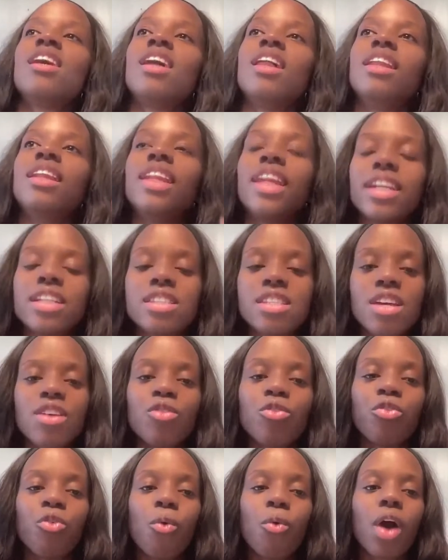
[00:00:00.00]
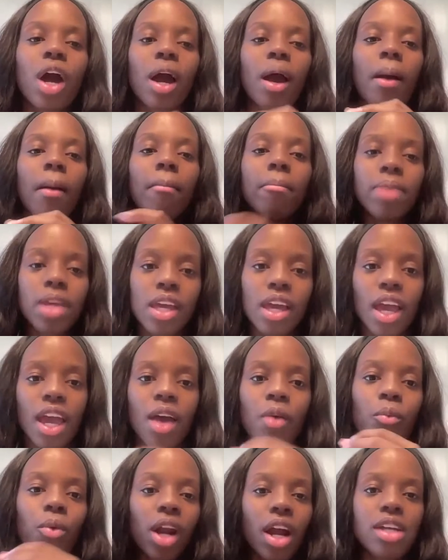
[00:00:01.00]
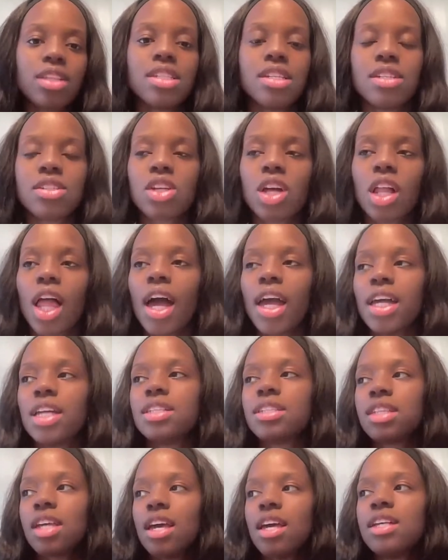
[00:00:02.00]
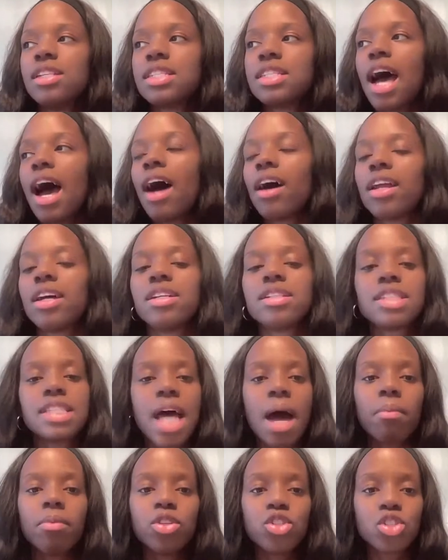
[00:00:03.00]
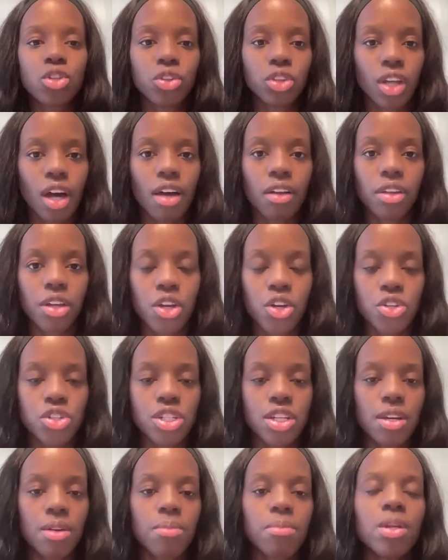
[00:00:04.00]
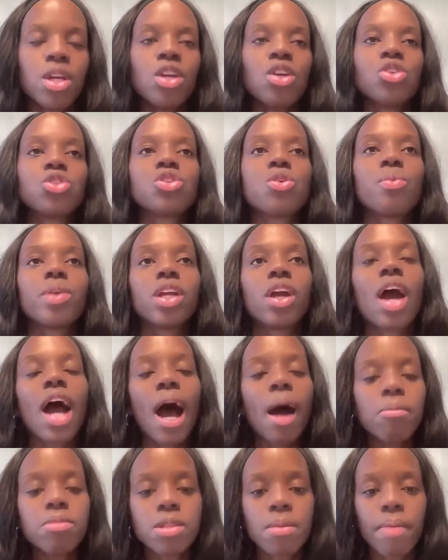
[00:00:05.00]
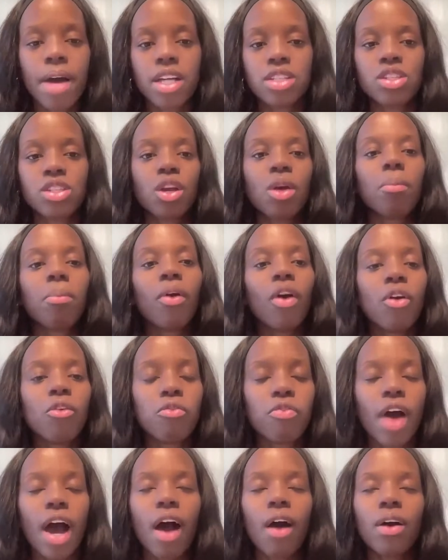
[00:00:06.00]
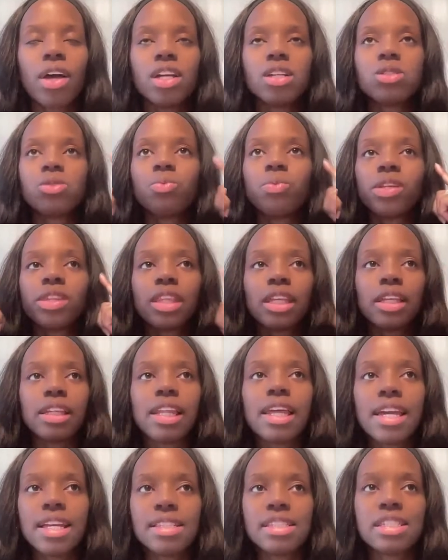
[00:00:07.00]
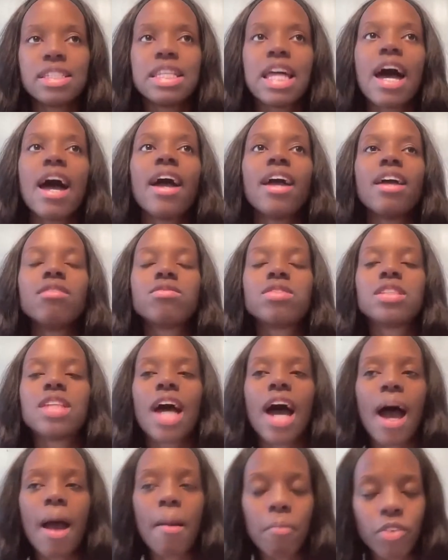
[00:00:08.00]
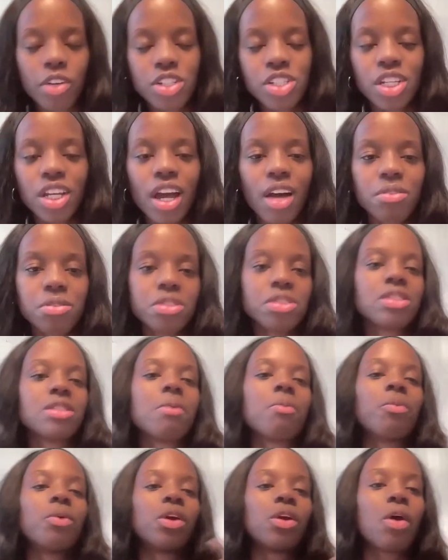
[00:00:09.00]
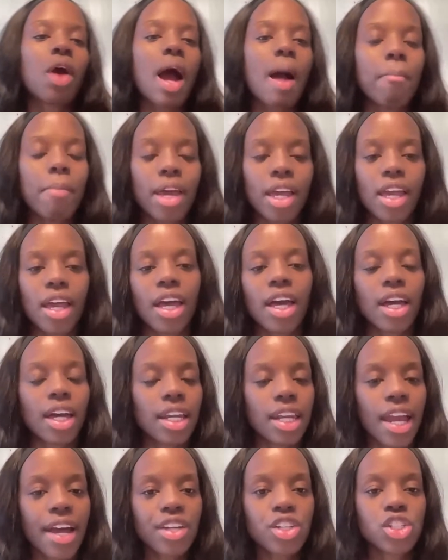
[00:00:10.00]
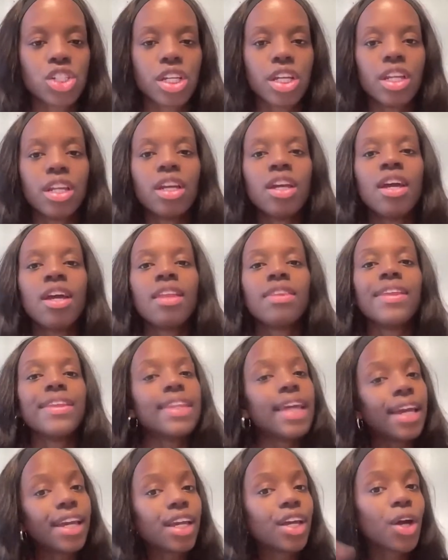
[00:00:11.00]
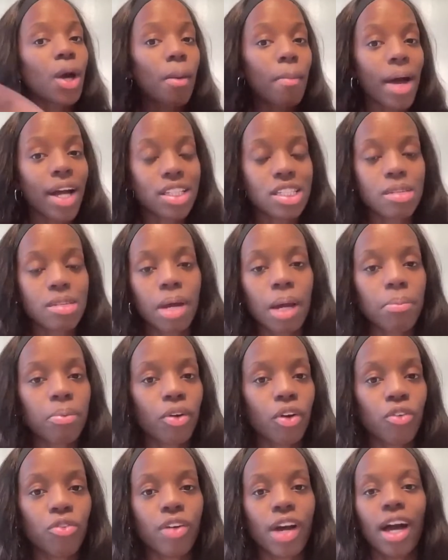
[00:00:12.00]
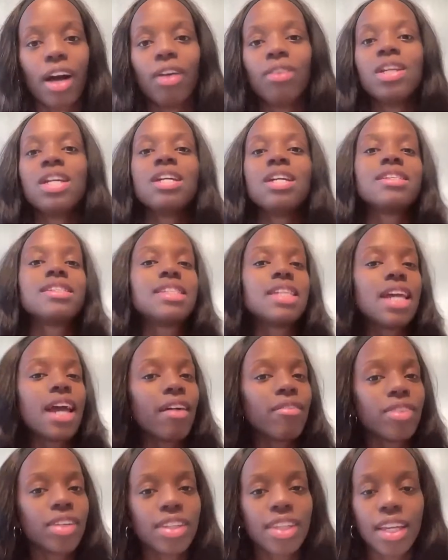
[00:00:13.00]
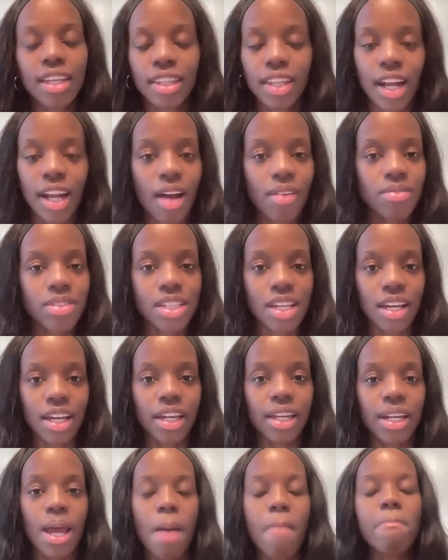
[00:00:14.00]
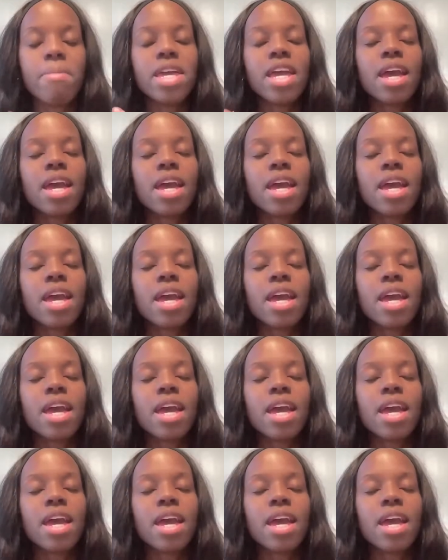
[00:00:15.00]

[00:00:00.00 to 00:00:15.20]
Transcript: LinkedIn for me and what I teach clients is how to establish your thought leadership. So when you're optimizing your profile, it's with the lens that if I'm reaching out to someone or I'm making a connection, that they can go back to my profile, see everything that I've done, and be